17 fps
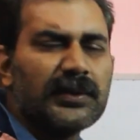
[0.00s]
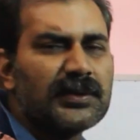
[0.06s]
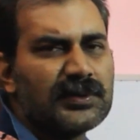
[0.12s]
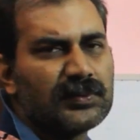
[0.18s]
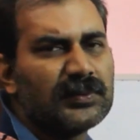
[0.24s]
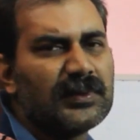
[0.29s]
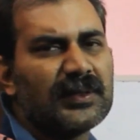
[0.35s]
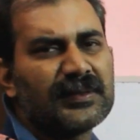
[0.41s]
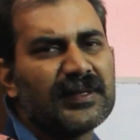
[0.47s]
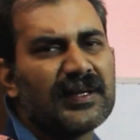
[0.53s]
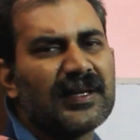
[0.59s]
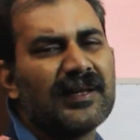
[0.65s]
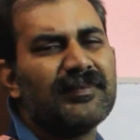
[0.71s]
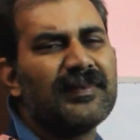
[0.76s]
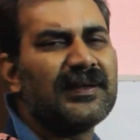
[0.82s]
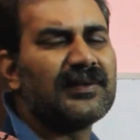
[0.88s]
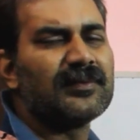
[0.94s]
students are
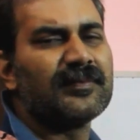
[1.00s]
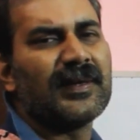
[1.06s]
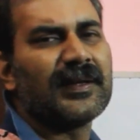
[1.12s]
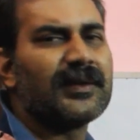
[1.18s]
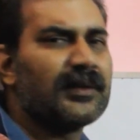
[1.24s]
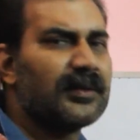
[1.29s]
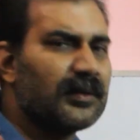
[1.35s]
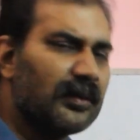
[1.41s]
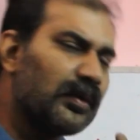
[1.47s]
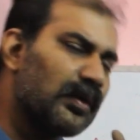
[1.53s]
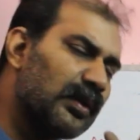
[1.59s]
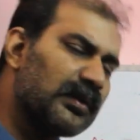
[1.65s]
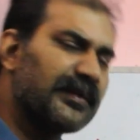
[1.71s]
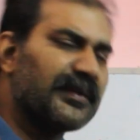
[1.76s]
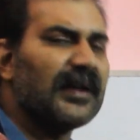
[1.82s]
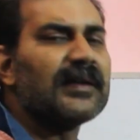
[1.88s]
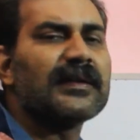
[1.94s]
able to make
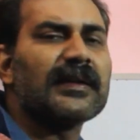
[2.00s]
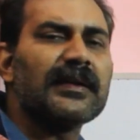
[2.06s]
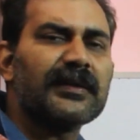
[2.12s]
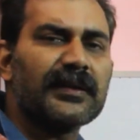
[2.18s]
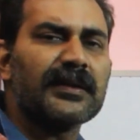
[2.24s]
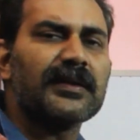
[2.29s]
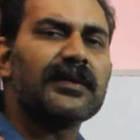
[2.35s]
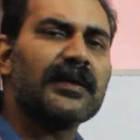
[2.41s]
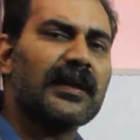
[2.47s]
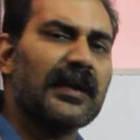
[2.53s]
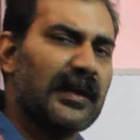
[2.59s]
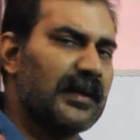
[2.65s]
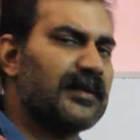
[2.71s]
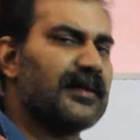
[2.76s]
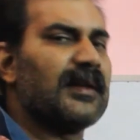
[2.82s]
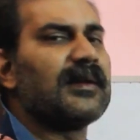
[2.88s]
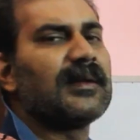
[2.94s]
good sentences,
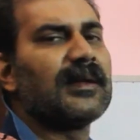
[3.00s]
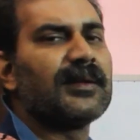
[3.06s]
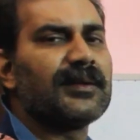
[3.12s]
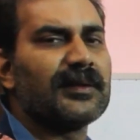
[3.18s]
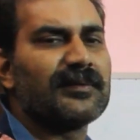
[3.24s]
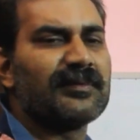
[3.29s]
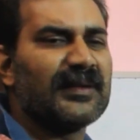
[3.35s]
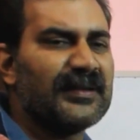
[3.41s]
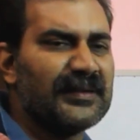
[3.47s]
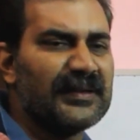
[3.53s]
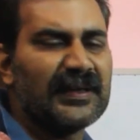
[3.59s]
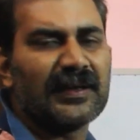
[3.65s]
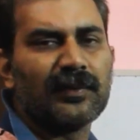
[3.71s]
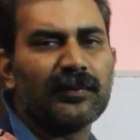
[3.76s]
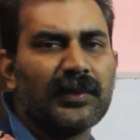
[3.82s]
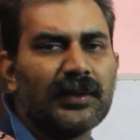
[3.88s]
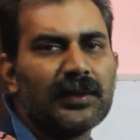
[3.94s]
correct sentences with
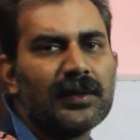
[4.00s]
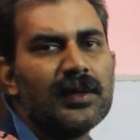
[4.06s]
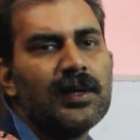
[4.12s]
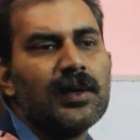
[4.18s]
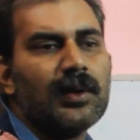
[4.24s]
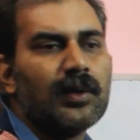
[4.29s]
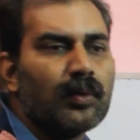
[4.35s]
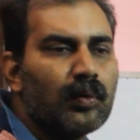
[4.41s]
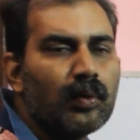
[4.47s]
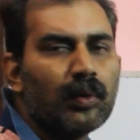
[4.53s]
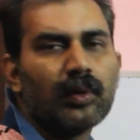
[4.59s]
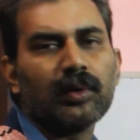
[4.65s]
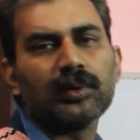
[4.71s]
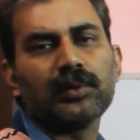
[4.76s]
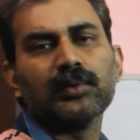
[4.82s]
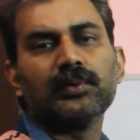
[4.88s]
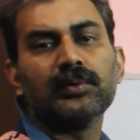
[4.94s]
single word,
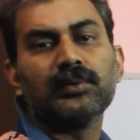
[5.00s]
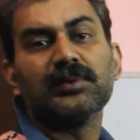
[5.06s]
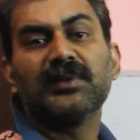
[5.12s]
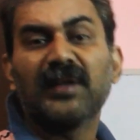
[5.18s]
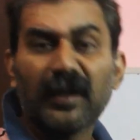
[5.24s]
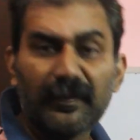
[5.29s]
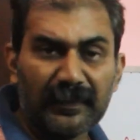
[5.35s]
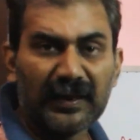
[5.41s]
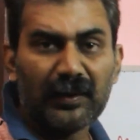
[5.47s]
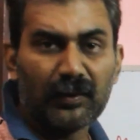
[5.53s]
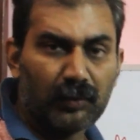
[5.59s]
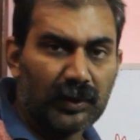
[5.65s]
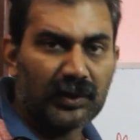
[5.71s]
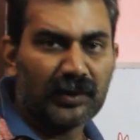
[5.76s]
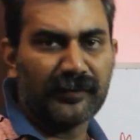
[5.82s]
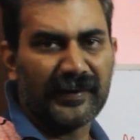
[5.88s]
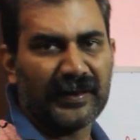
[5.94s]
go to double
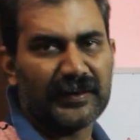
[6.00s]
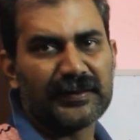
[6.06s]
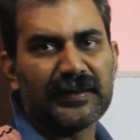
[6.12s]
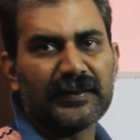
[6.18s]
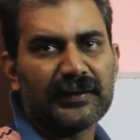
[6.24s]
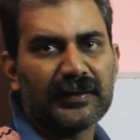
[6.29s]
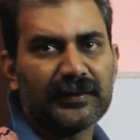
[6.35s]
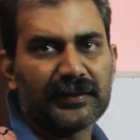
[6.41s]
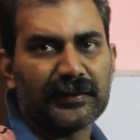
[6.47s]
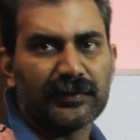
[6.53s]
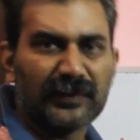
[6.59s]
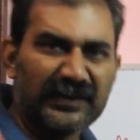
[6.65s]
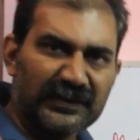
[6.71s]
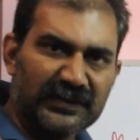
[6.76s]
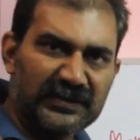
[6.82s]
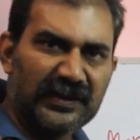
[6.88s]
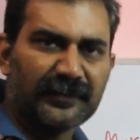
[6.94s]
word make sentences.
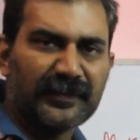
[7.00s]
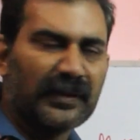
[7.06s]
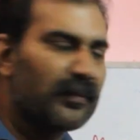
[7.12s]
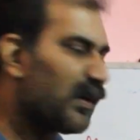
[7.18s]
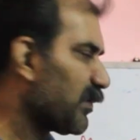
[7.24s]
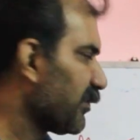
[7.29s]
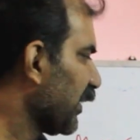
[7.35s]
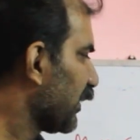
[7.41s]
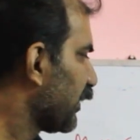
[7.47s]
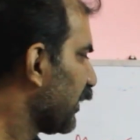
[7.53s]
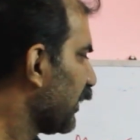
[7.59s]
What is double word make